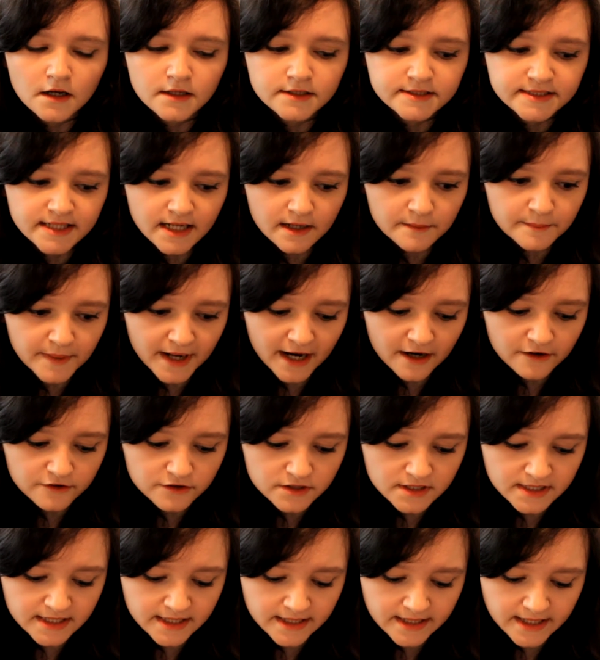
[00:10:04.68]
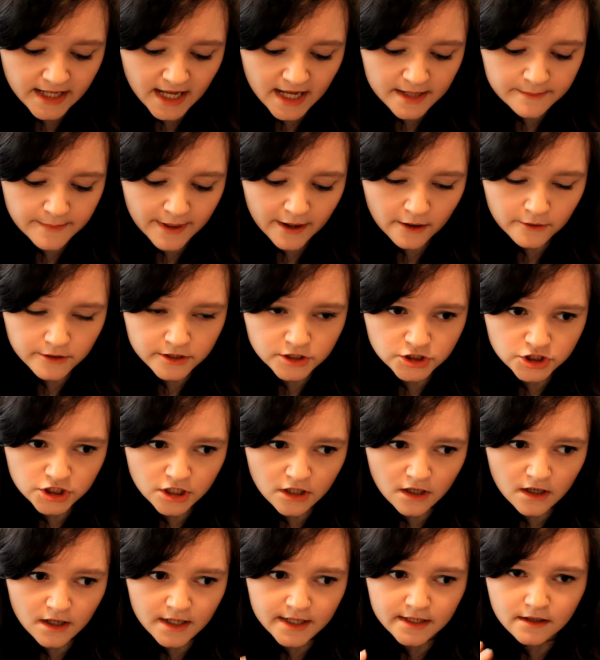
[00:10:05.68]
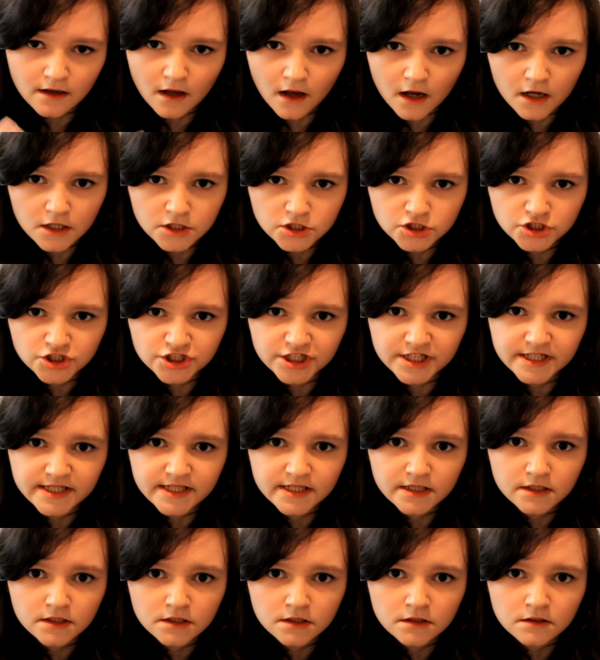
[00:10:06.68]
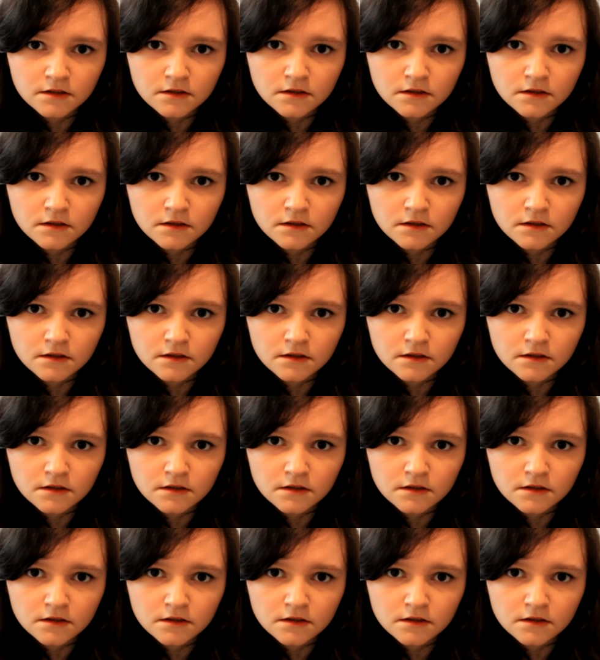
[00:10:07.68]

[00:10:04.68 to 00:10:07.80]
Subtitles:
And yet apparently it came out in July last year.